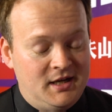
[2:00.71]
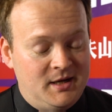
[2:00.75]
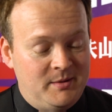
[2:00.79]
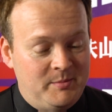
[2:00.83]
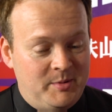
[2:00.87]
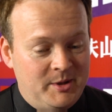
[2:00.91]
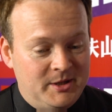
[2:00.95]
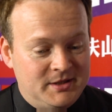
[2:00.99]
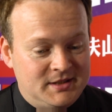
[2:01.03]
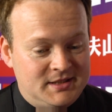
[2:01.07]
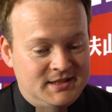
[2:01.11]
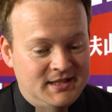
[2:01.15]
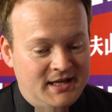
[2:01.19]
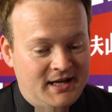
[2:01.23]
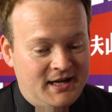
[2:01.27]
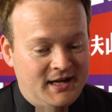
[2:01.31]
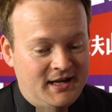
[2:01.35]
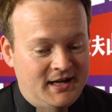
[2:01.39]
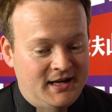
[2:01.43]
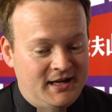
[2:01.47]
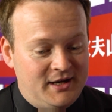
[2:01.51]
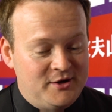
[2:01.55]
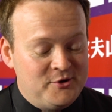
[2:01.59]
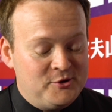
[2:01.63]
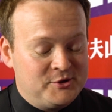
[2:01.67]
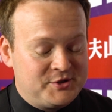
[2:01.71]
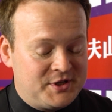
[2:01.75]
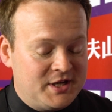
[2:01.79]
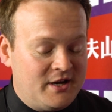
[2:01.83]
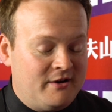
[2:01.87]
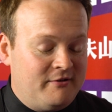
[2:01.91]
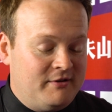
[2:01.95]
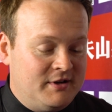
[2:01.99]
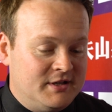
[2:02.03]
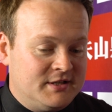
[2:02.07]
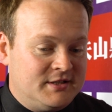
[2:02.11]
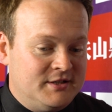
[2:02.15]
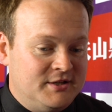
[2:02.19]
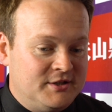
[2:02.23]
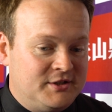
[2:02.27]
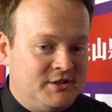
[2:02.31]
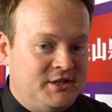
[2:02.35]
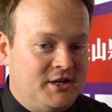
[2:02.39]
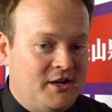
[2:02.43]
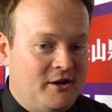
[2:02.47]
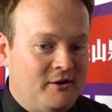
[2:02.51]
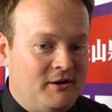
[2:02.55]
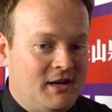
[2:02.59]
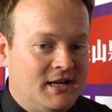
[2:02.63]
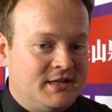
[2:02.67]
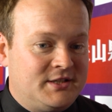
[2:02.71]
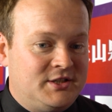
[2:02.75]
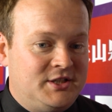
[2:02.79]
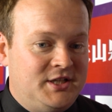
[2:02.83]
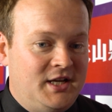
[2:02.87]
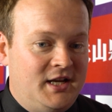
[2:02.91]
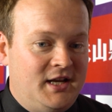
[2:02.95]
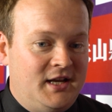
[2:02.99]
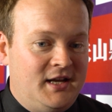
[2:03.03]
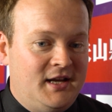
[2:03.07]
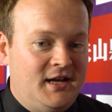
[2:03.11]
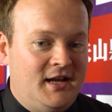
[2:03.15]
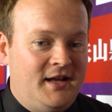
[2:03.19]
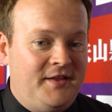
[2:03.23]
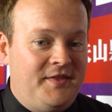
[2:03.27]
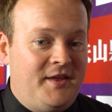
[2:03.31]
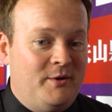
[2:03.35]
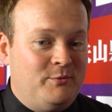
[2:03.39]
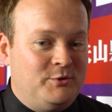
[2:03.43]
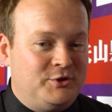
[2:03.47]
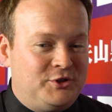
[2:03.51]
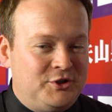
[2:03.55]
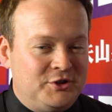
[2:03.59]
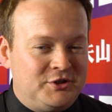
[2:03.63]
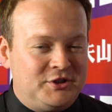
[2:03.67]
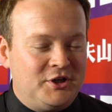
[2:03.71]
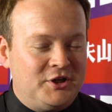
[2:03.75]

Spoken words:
But in all seriousness, you know, last year there was just a